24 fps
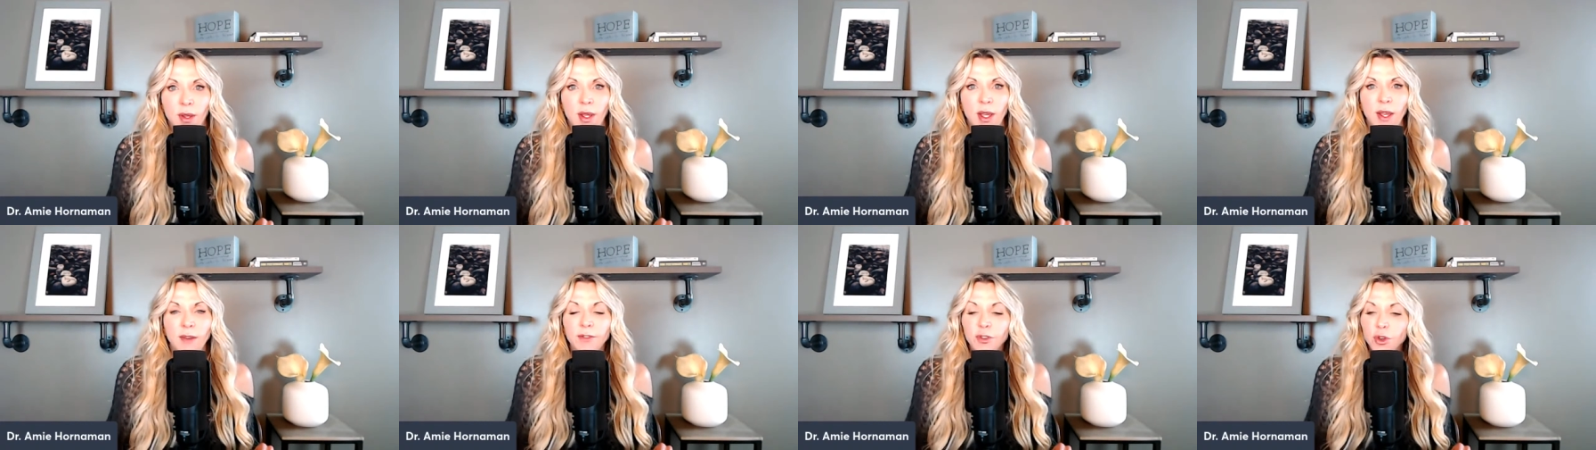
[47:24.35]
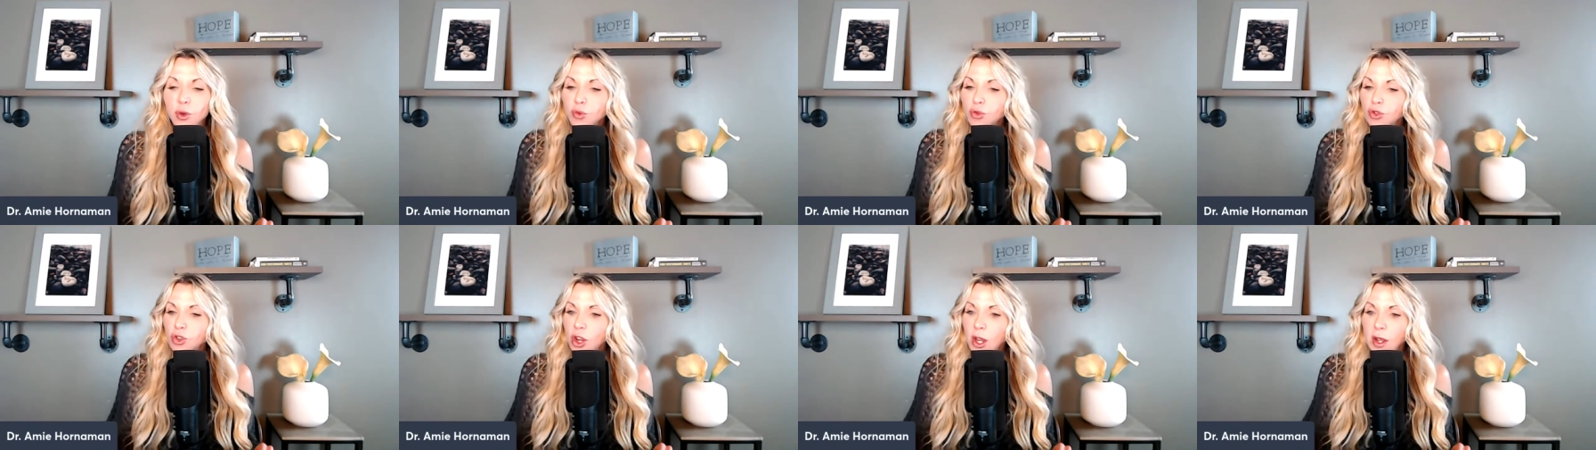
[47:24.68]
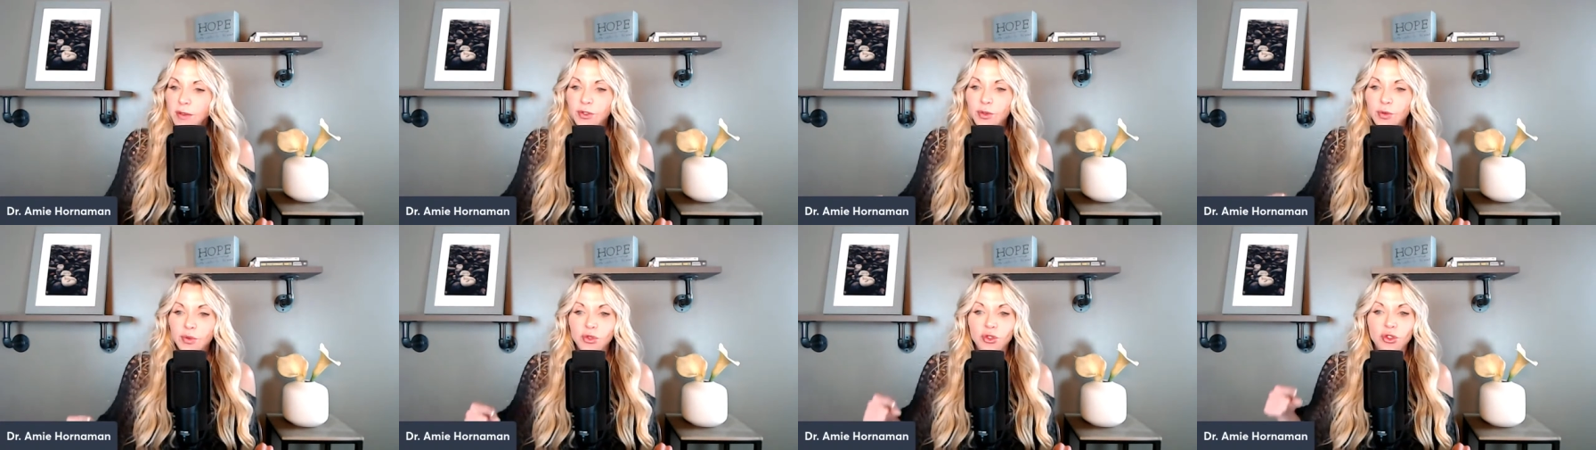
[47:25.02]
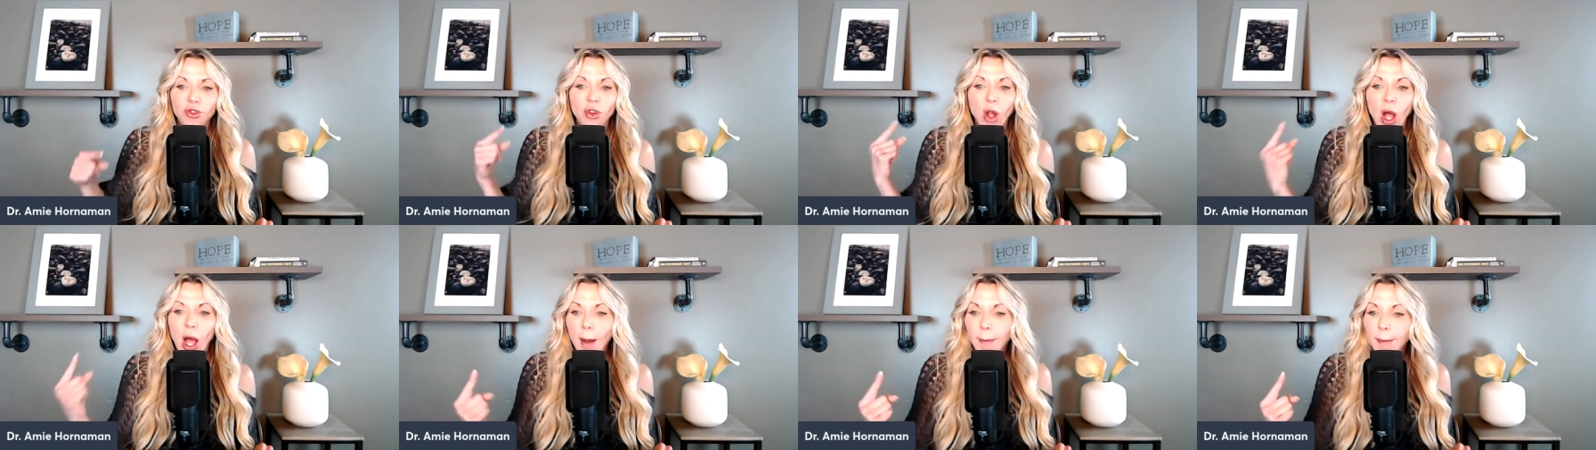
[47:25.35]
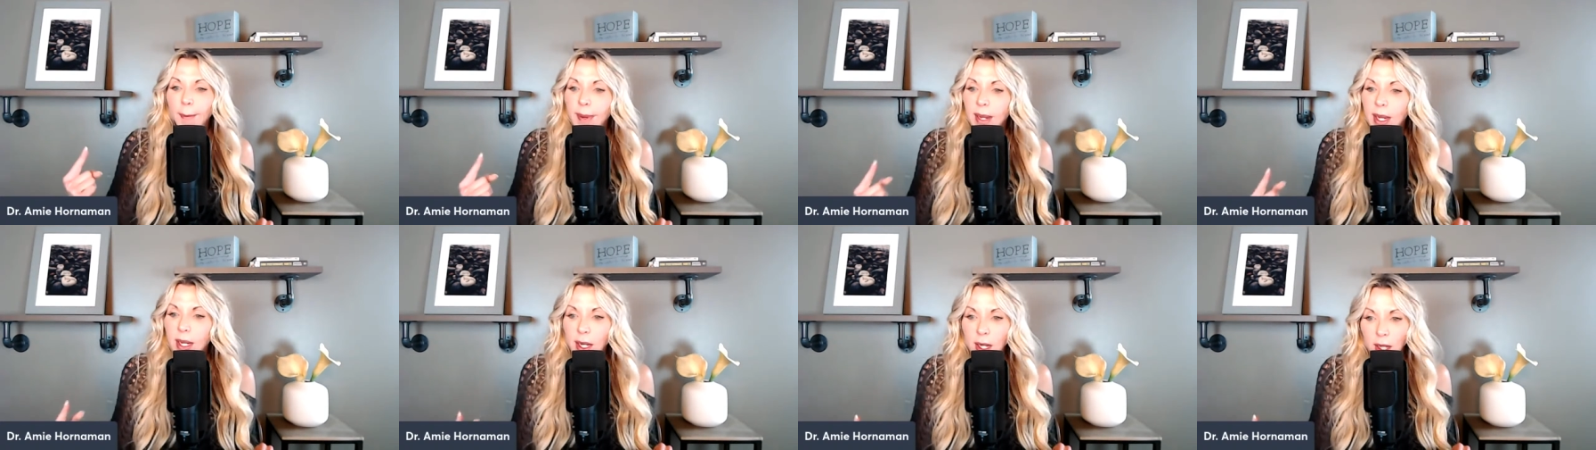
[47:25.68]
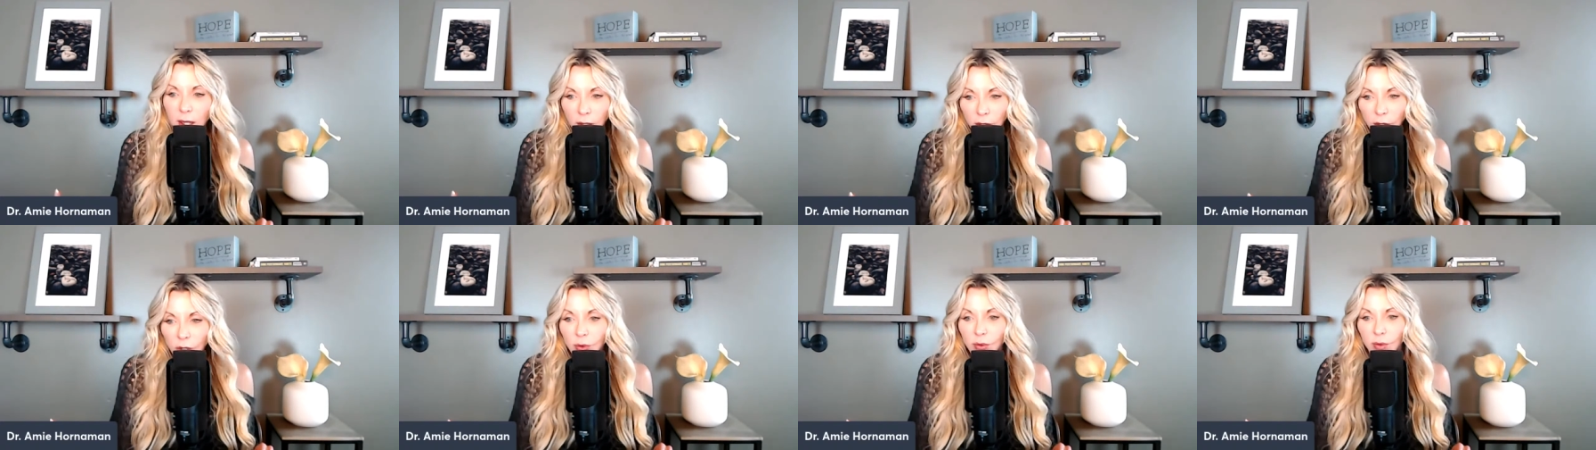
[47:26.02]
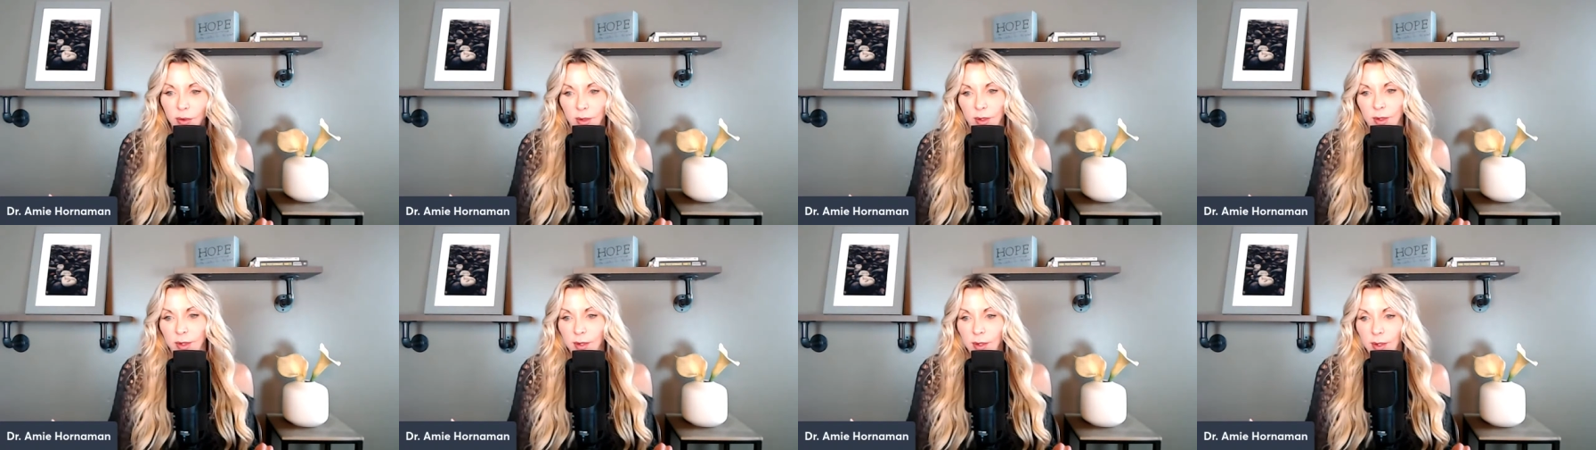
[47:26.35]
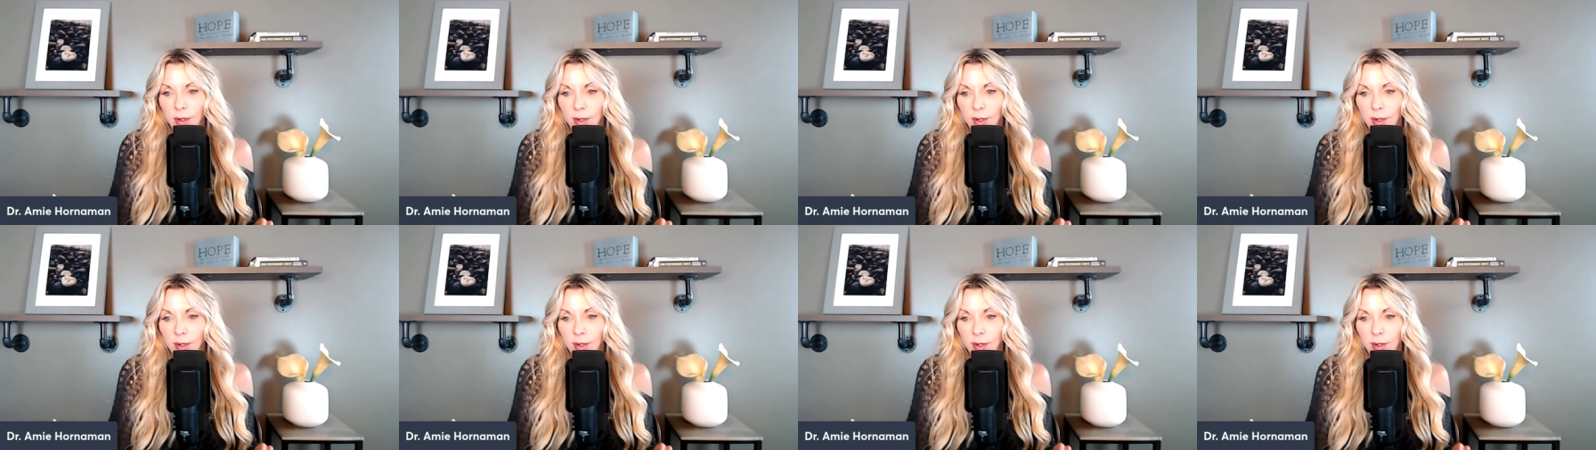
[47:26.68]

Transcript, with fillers: if you cha- if you stop eating gluten,